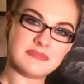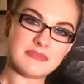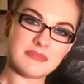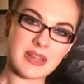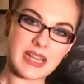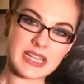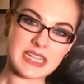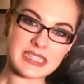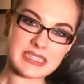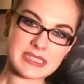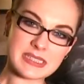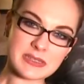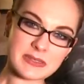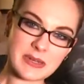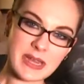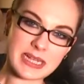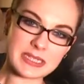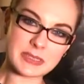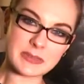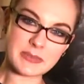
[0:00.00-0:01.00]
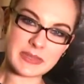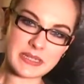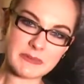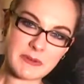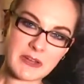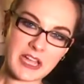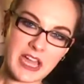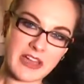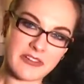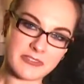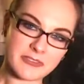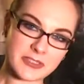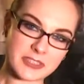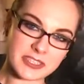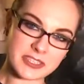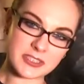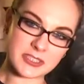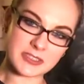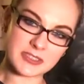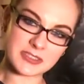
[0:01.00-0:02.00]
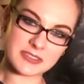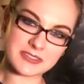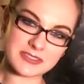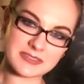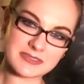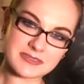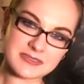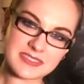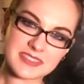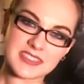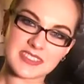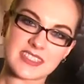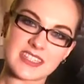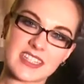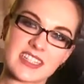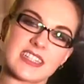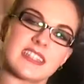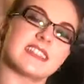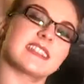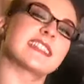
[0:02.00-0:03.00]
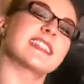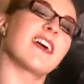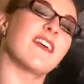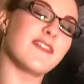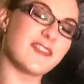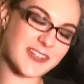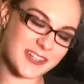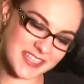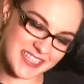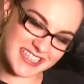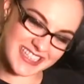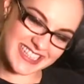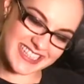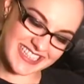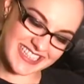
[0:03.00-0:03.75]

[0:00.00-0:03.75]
My hysterectomy recovery journal is covered in